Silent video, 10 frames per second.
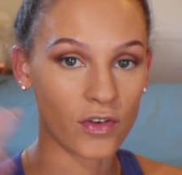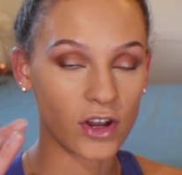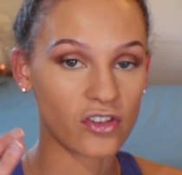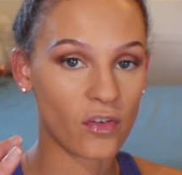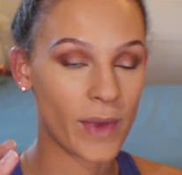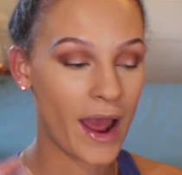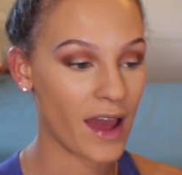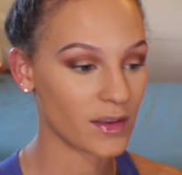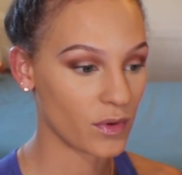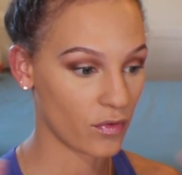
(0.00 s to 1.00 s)
finish off my
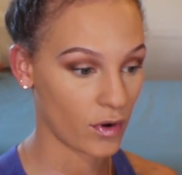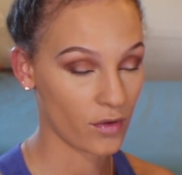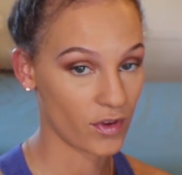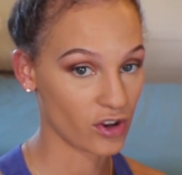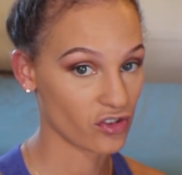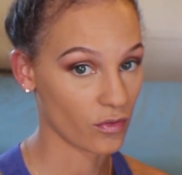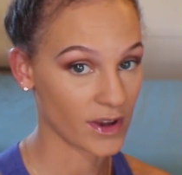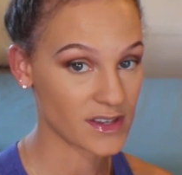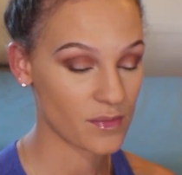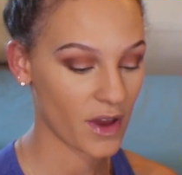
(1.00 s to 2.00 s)
eyes before I finish the
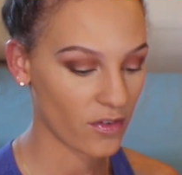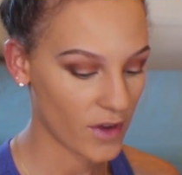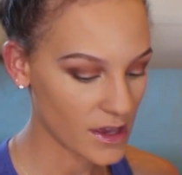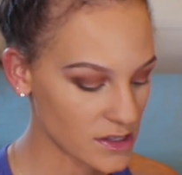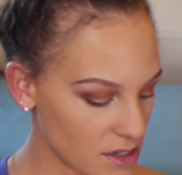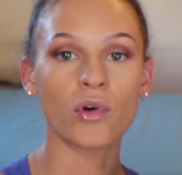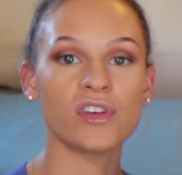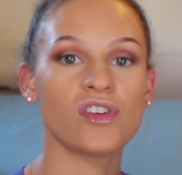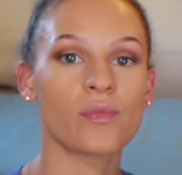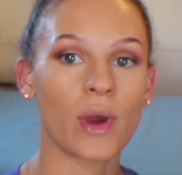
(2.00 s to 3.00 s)
rest of my face, I'm going
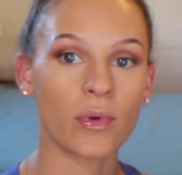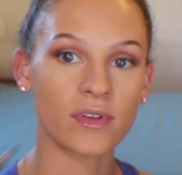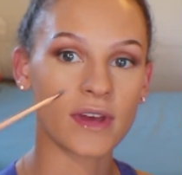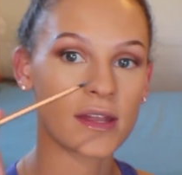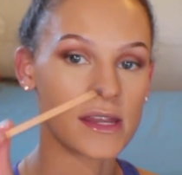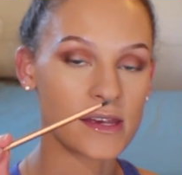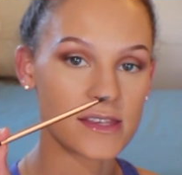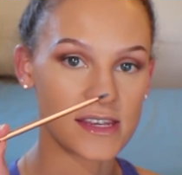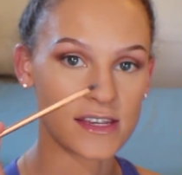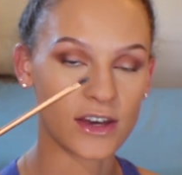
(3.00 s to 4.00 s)
to use my Real
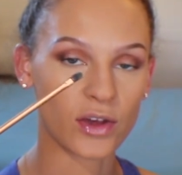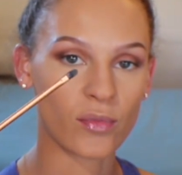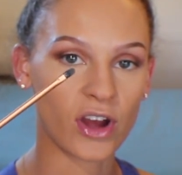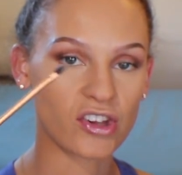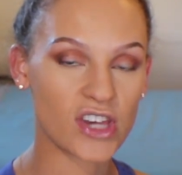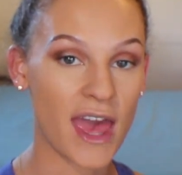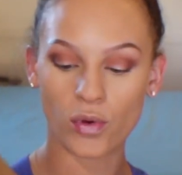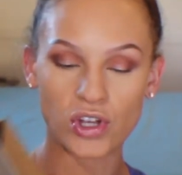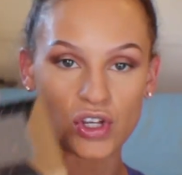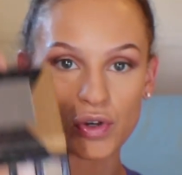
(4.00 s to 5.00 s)
Techniques detailer brush. Go
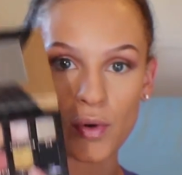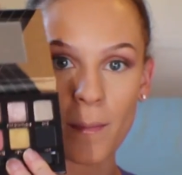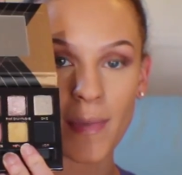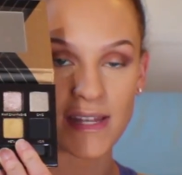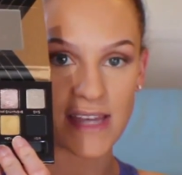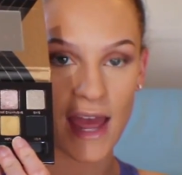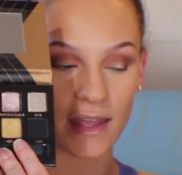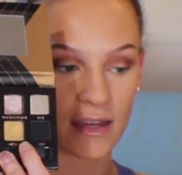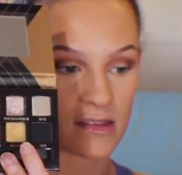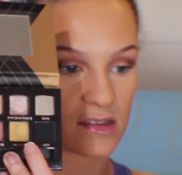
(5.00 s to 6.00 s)
into
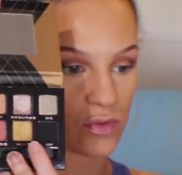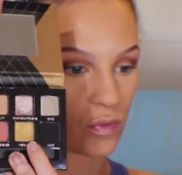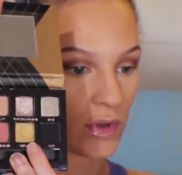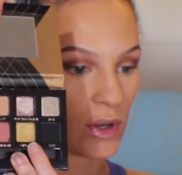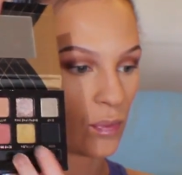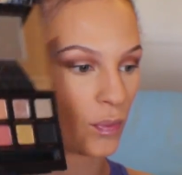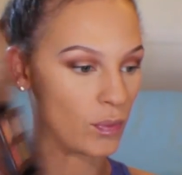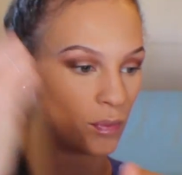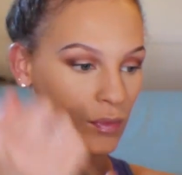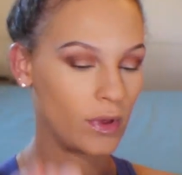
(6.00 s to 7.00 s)
Metallic. It's this really
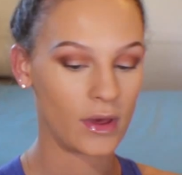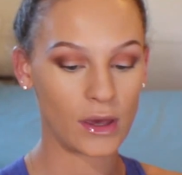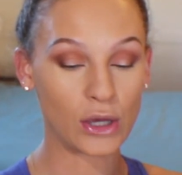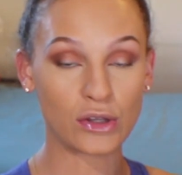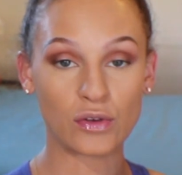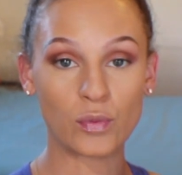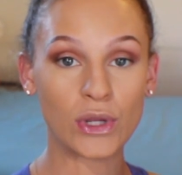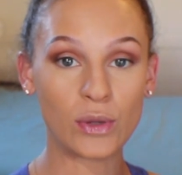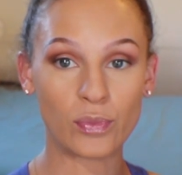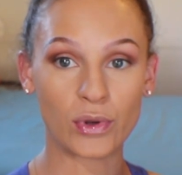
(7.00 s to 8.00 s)

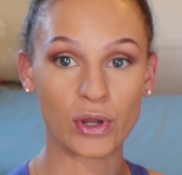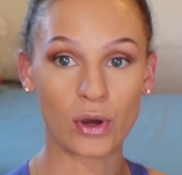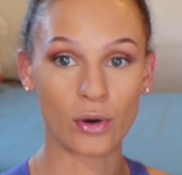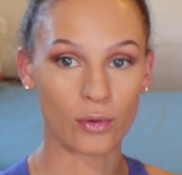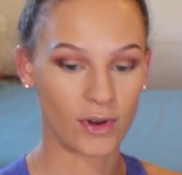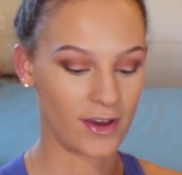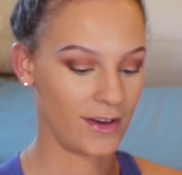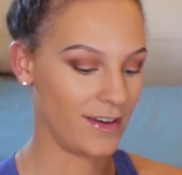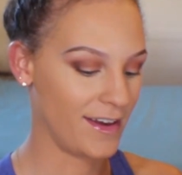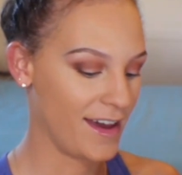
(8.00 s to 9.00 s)
pretty gold.
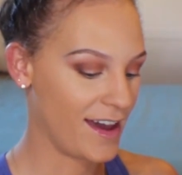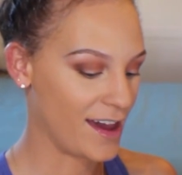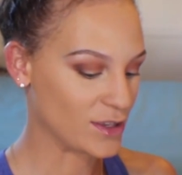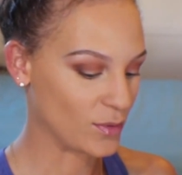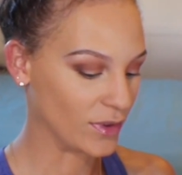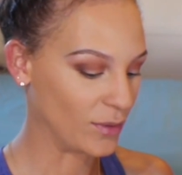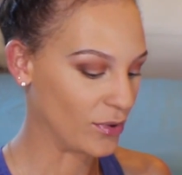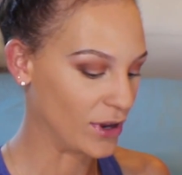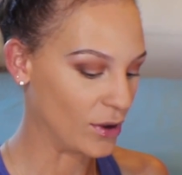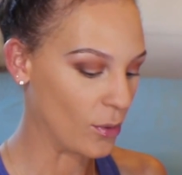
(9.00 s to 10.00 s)
It's a really
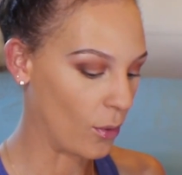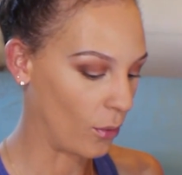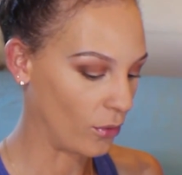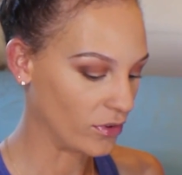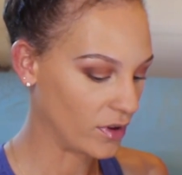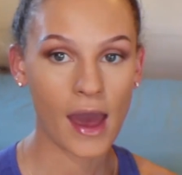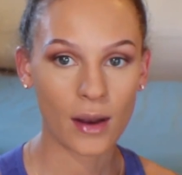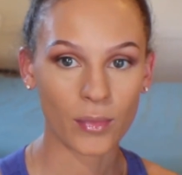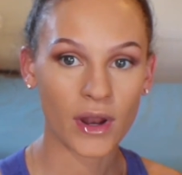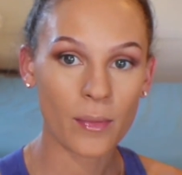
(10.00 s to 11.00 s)
pretty gold.
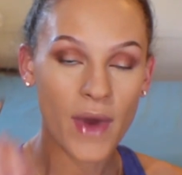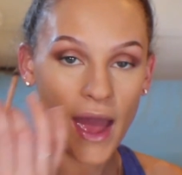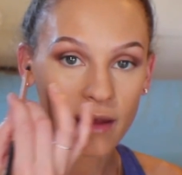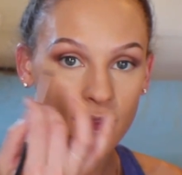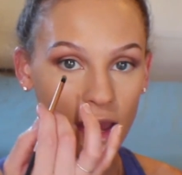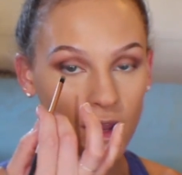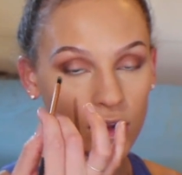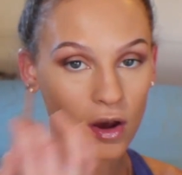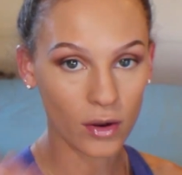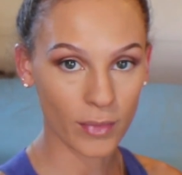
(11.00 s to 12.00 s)
And I'm gonna pack that
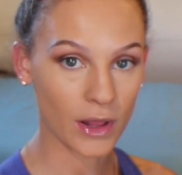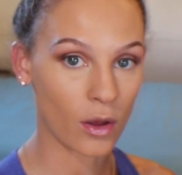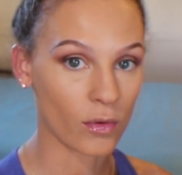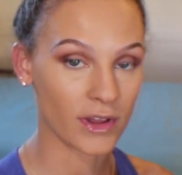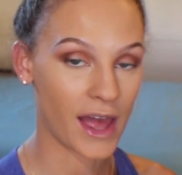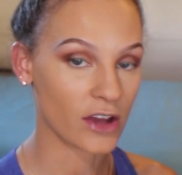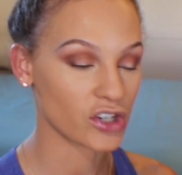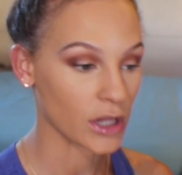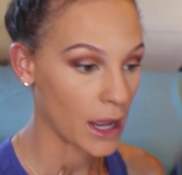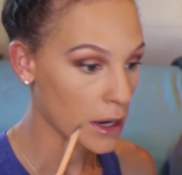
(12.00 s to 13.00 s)
on my lower
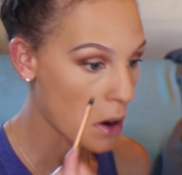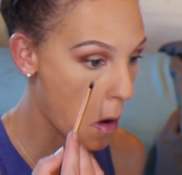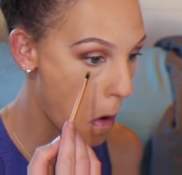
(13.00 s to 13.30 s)
lash line.